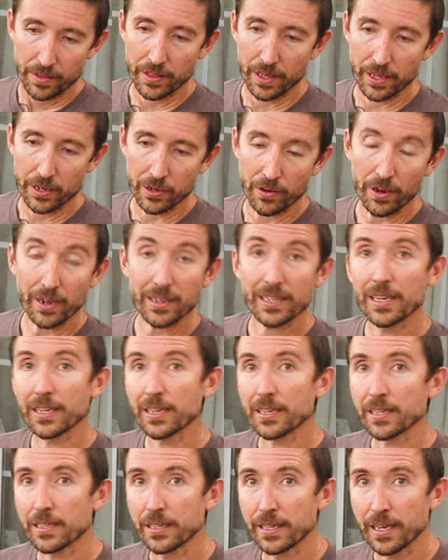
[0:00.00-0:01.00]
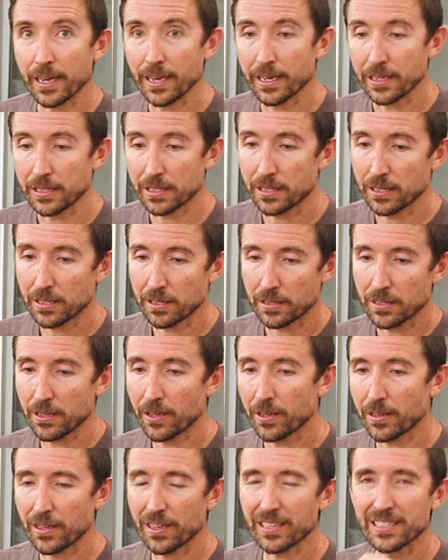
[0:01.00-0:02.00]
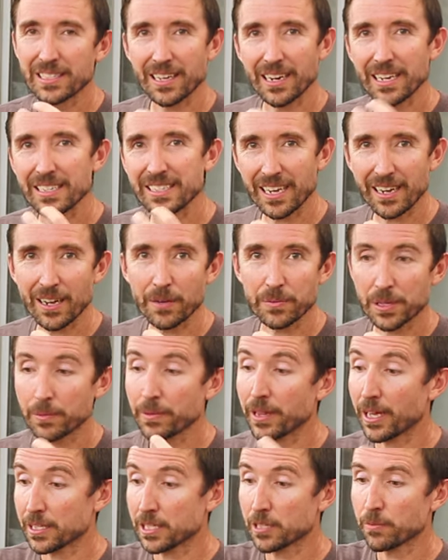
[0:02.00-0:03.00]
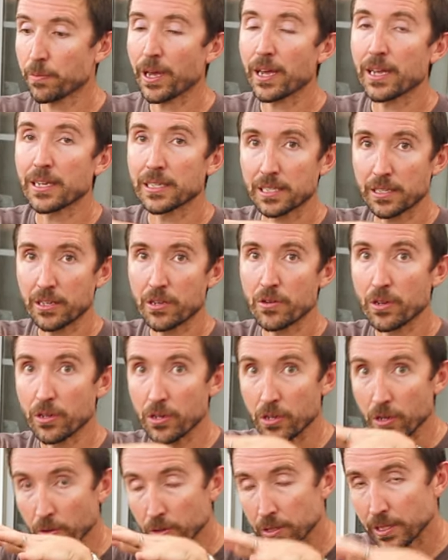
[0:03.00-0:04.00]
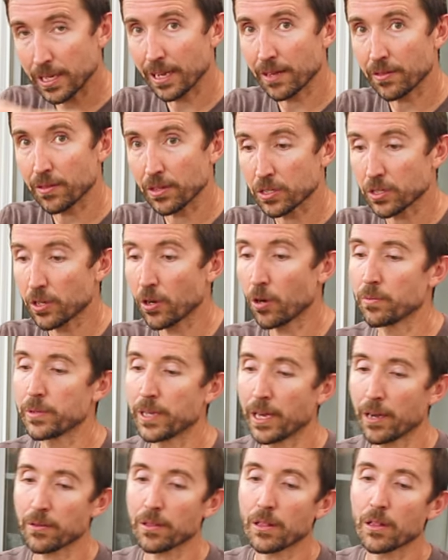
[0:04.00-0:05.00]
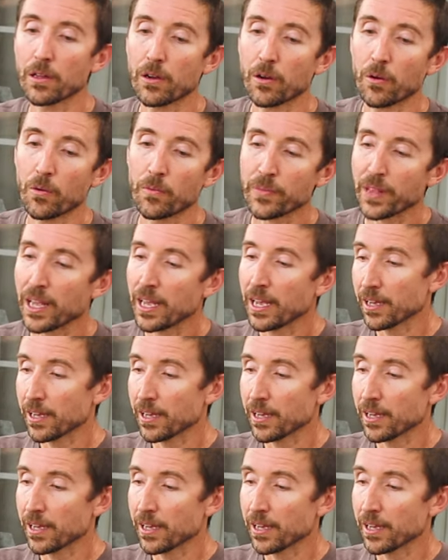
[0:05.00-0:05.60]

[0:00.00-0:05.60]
then you're not going to get, it's going to take up some of that space that you could use to get the scope down low.